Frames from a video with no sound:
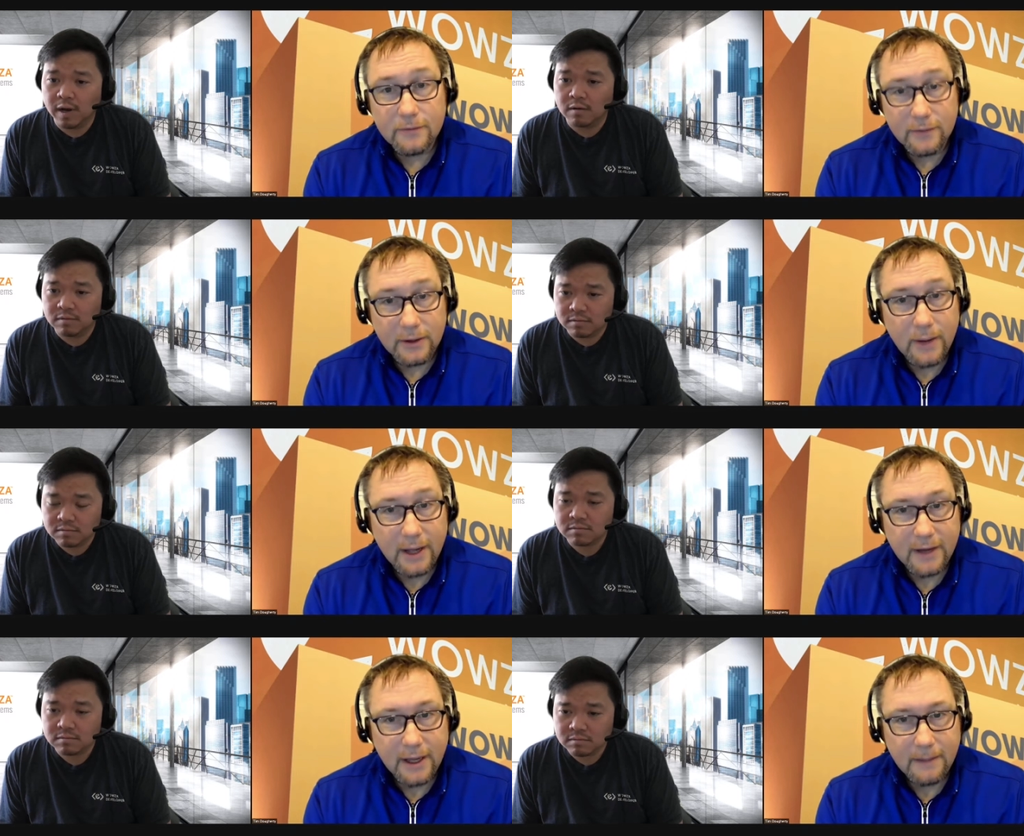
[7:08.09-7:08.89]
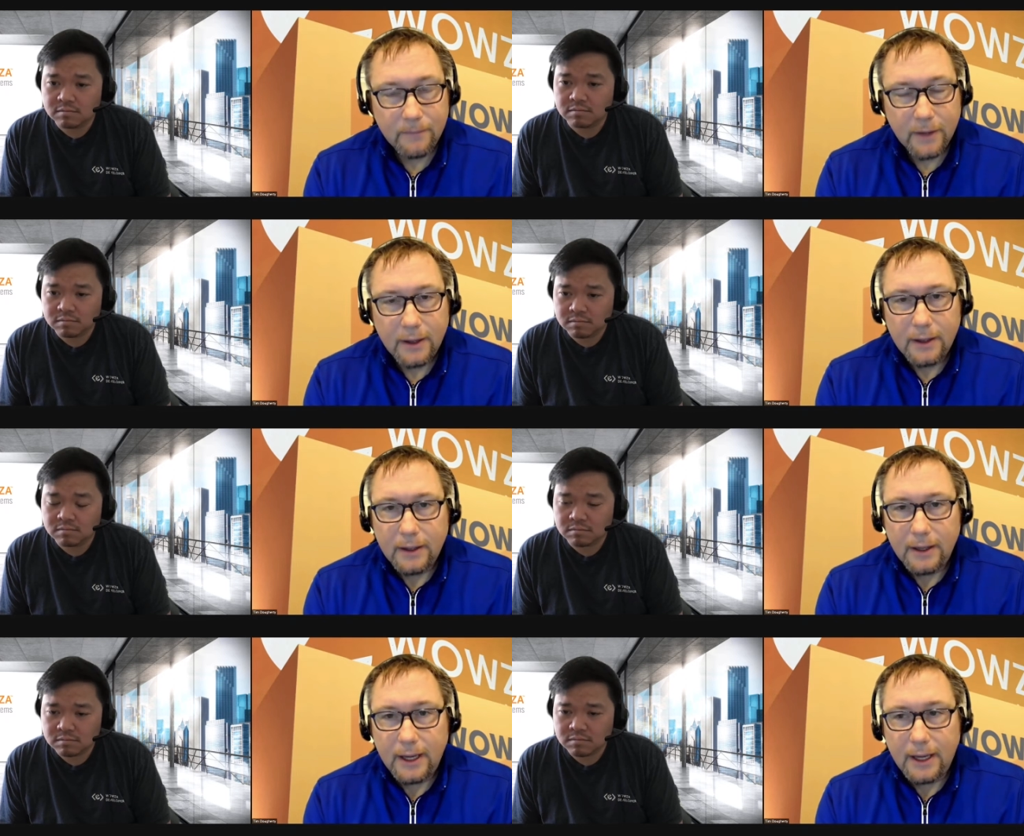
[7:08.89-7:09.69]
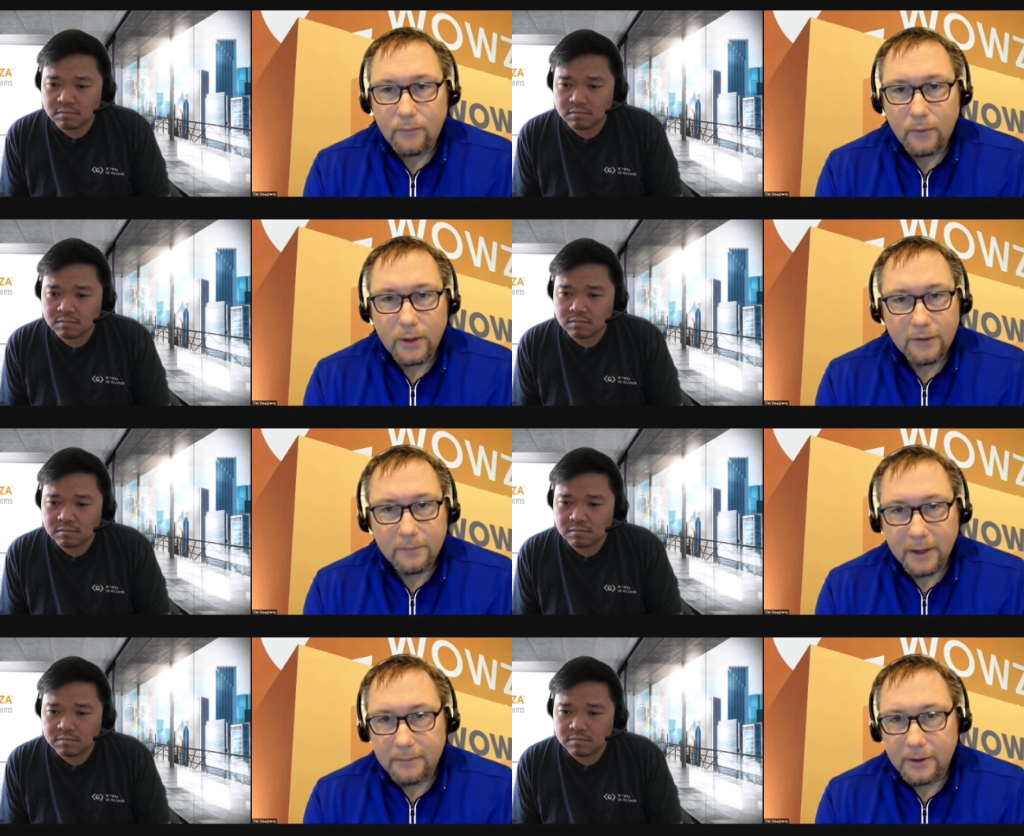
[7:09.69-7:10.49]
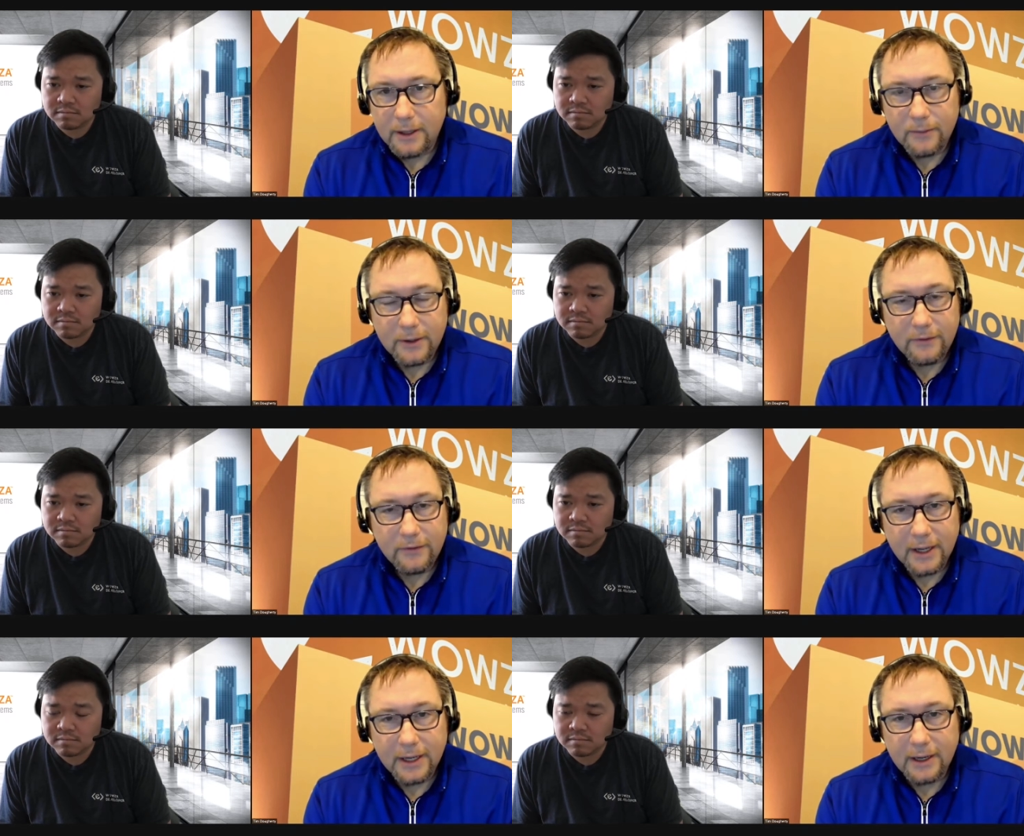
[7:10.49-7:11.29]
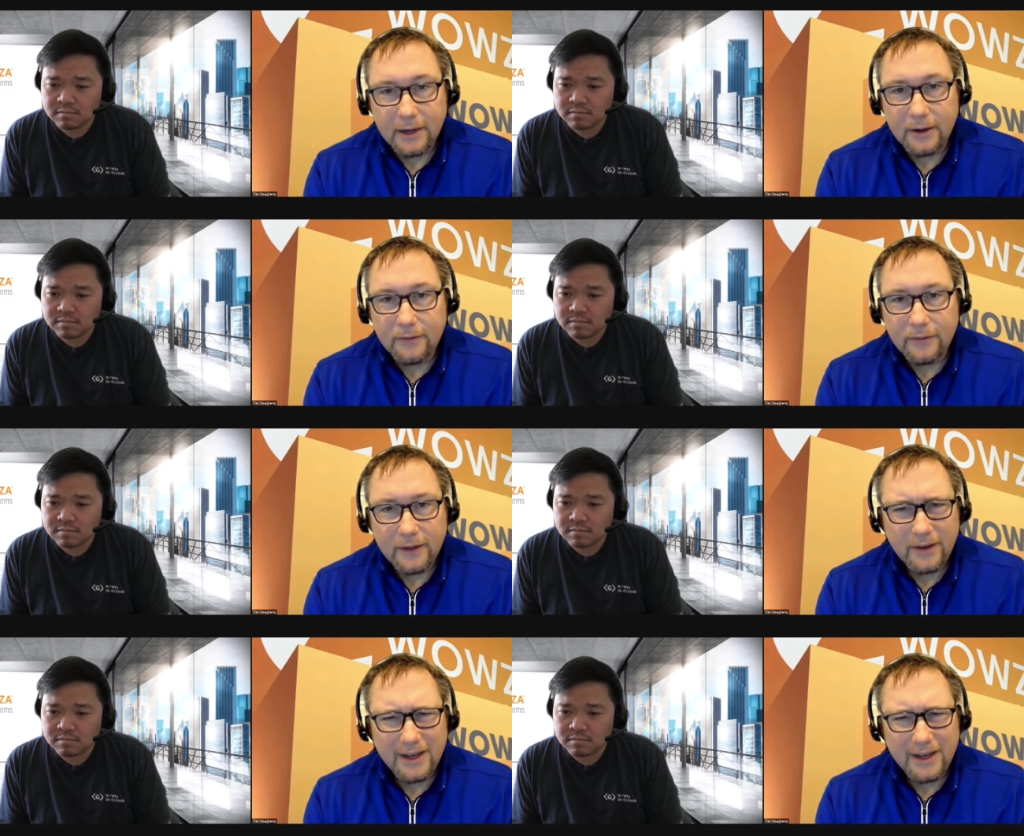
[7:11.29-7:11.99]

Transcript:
Speaker 1: their free Wi Fi and one is primary and one is secondary. And so that's an